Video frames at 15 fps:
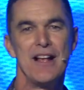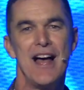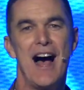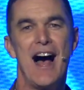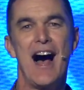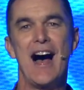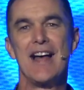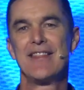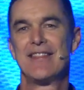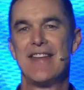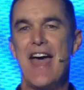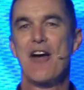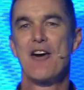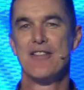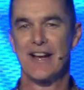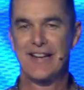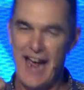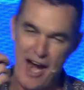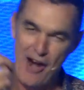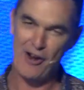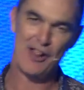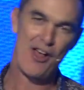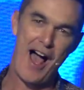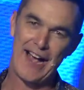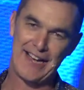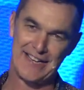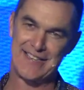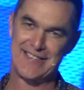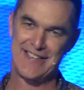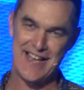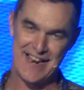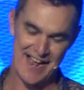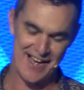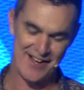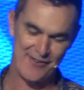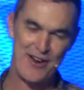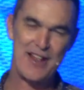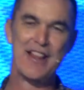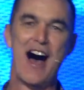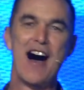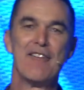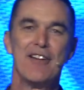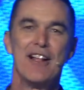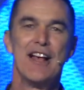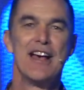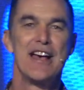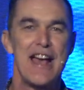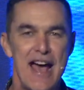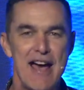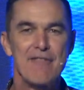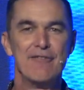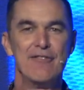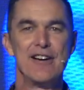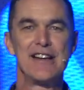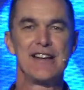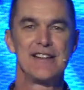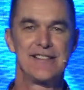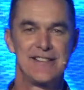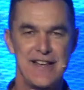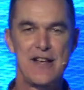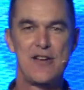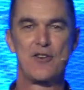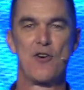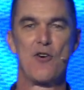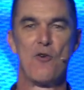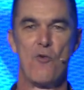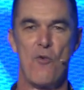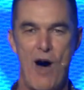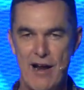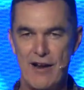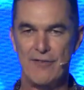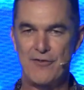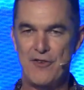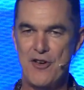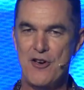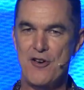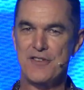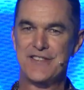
Uh, there in the Carolina Center, we love every single one of you.